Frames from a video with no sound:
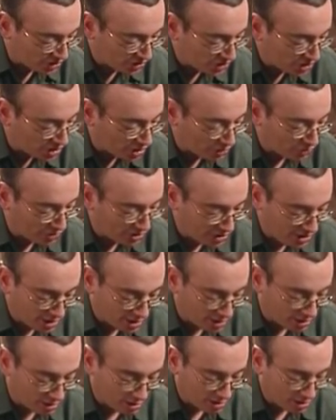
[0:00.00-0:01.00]
stone in
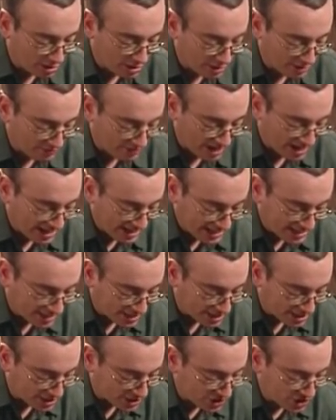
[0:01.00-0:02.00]
here, I've got an
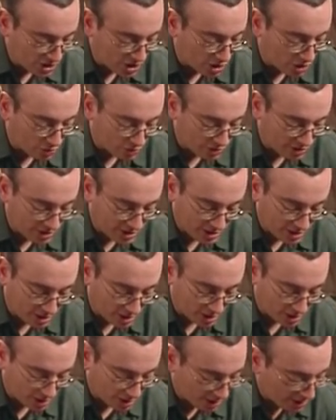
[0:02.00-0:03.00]
India stone in
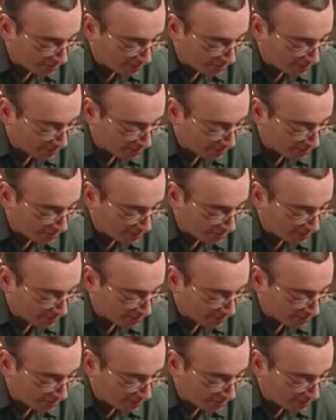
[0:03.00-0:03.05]
here,